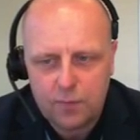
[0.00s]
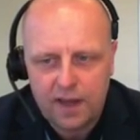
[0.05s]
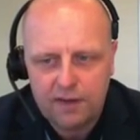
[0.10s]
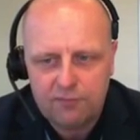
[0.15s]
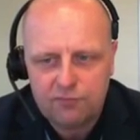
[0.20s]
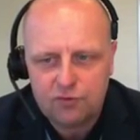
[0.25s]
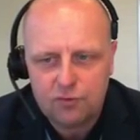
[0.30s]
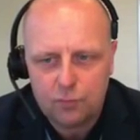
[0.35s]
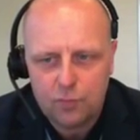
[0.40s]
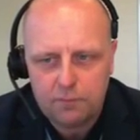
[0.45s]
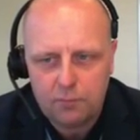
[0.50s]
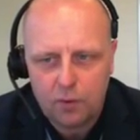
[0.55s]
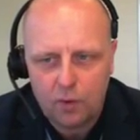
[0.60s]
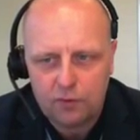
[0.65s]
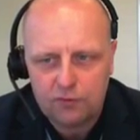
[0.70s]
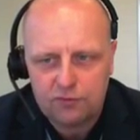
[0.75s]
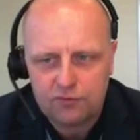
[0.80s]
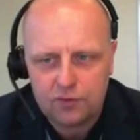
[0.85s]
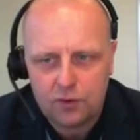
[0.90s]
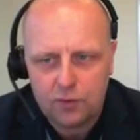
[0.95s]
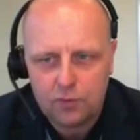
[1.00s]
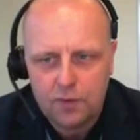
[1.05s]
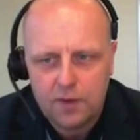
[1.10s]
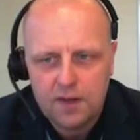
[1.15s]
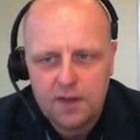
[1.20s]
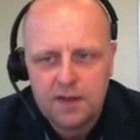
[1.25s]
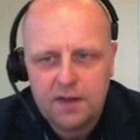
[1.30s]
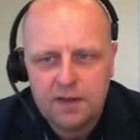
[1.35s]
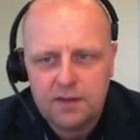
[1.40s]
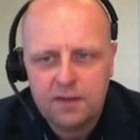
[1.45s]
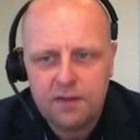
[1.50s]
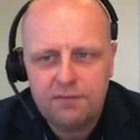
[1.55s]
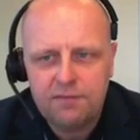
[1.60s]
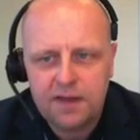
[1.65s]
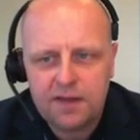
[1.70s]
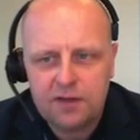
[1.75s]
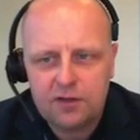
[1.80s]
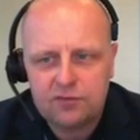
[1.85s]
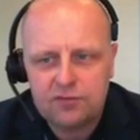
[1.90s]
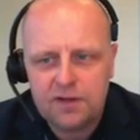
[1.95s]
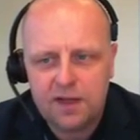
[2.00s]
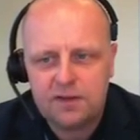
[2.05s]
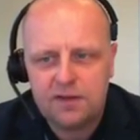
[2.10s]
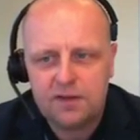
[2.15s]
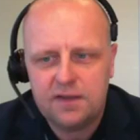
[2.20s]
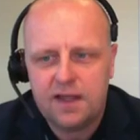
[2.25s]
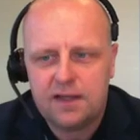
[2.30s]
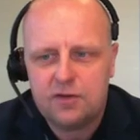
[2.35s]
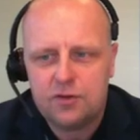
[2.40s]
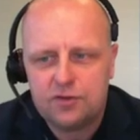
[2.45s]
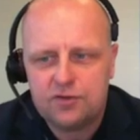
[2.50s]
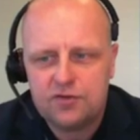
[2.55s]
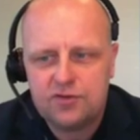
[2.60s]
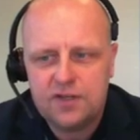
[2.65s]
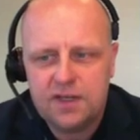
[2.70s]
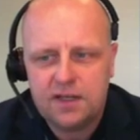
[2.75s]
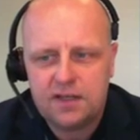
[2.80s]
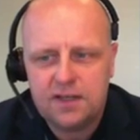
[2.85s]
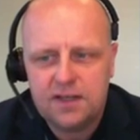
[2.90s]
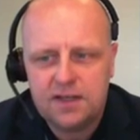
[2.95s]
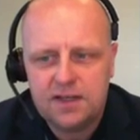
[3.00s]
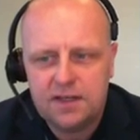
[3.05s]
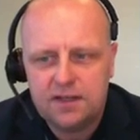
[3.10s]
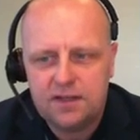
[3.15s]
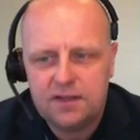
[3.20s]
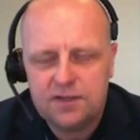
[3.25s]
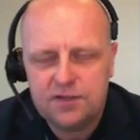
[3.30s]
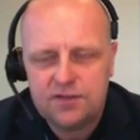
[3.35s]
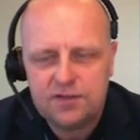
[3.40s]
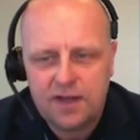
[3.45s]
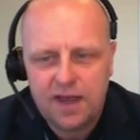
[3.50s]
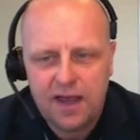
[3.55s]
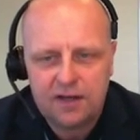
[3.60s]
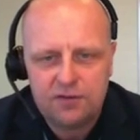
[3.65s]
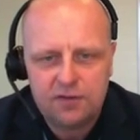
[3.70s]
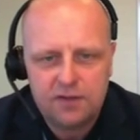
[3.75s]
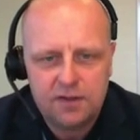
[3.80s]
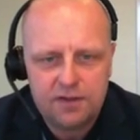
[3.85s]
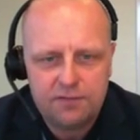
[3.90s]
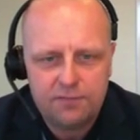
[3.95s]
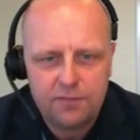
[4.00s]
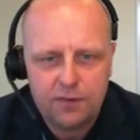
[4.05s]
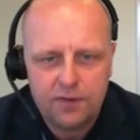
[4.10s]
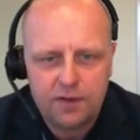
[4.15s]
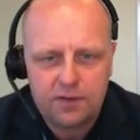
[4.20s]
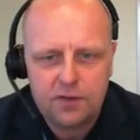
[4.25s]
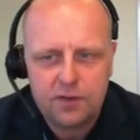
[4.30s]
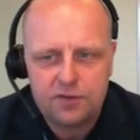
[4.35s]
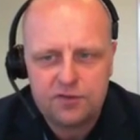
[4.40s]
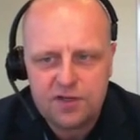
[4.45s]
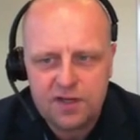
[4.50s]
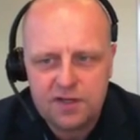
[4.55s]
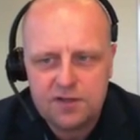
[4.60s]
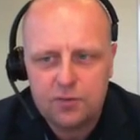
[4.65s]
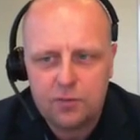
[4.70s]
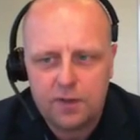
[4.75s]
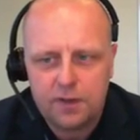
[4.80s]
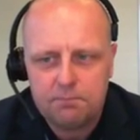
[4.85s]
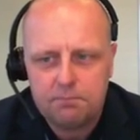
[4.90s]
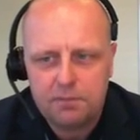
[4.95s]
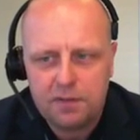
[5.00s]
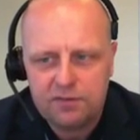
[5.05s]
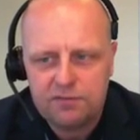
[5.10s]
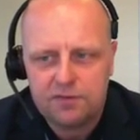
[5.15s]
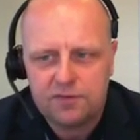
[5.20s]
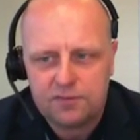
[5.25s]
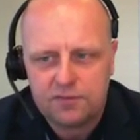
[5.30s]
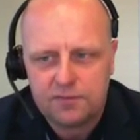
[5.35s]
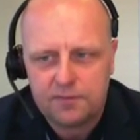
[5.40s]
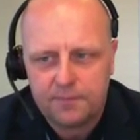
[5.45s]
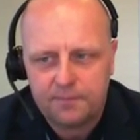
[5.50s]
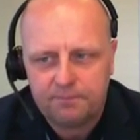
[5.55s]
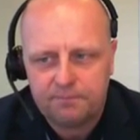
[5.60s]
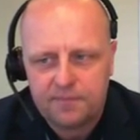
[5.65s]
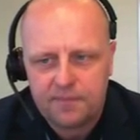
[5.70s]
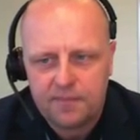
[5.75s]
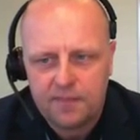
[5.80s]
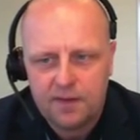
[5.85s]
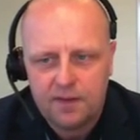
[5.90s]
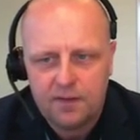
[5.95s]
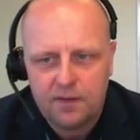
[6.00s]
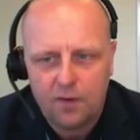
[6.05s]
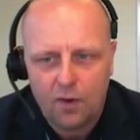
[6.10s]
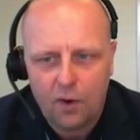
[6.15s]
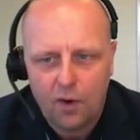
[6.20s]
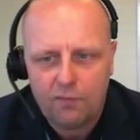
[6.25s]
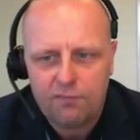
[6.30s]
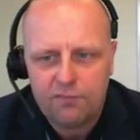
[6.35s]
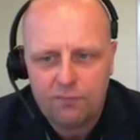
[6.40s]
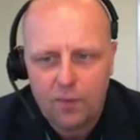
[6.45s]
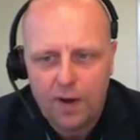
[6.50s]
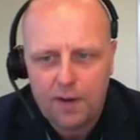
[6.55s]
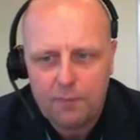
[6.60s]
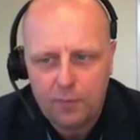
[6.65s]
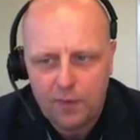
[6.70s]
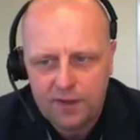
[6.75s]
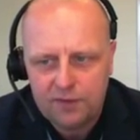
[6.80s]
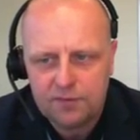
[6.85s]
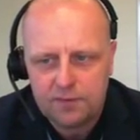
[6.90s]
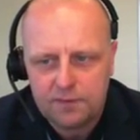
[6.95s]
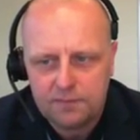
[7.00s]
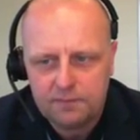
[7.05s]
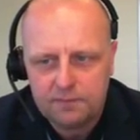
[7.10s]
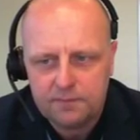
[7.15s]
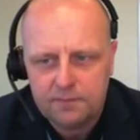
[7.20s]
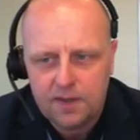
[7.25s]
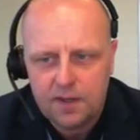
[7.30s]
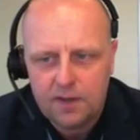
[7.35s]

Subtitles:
we have to report. So the figures that you're seeing here is actually for the continuing business of vibration.